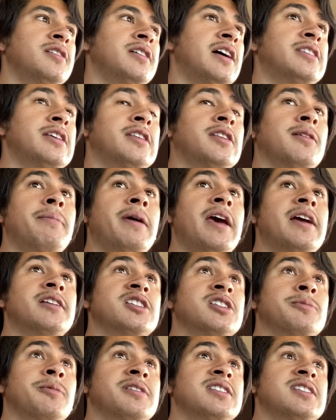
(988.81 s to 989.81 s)
I think the bank
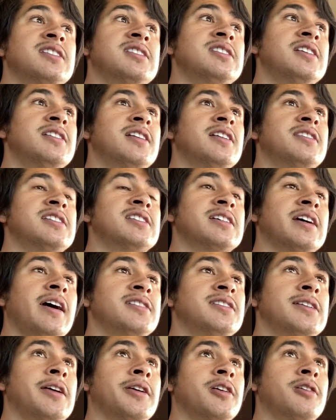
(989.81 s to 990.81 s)
just wants to see that this guy's
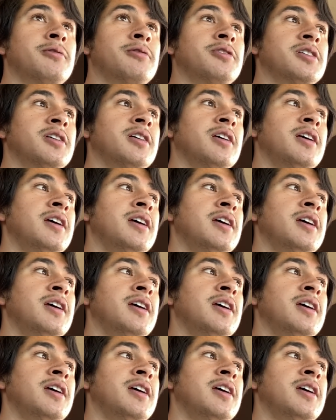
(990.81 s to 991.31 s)
not a crook.